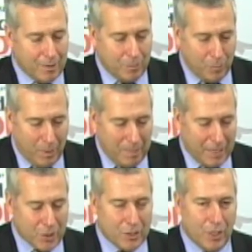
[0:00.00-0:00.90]
We
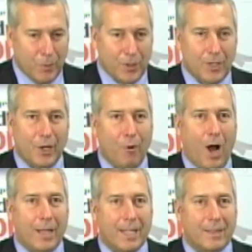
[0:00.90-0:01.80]
mentioned to you earlier
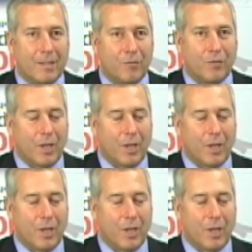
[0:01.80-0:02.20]
on that this